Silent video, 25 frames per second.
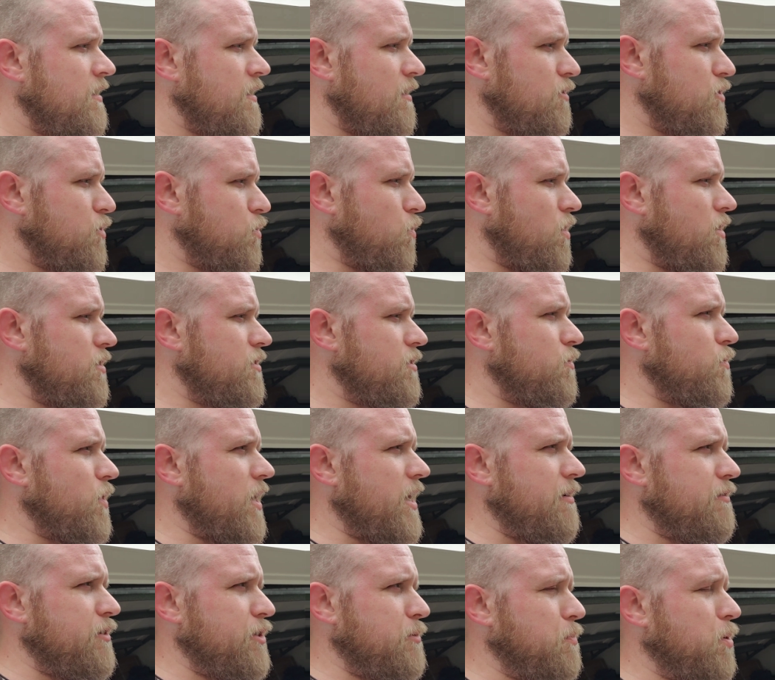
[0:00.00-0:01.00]
I was wondering
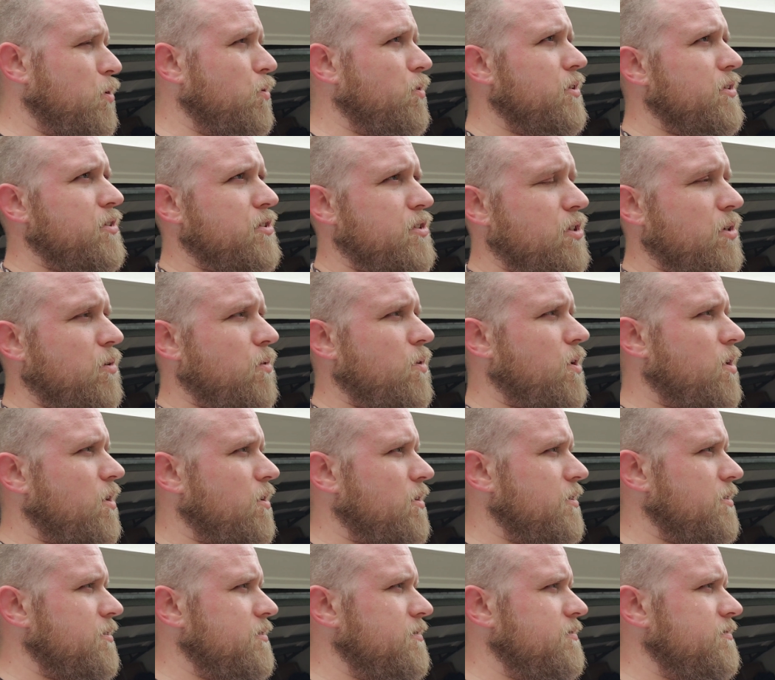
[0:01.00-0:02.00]
why I was pulling so
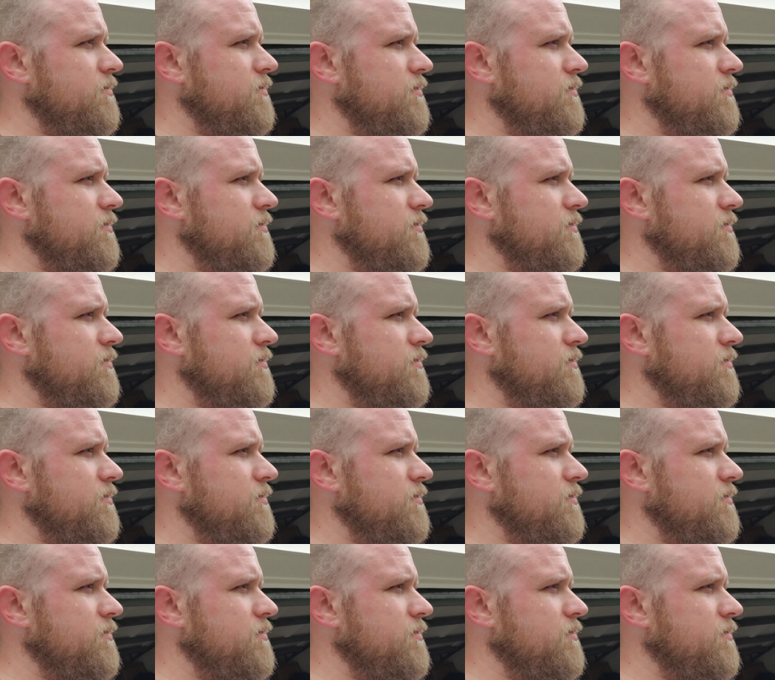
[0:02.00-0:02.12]
hard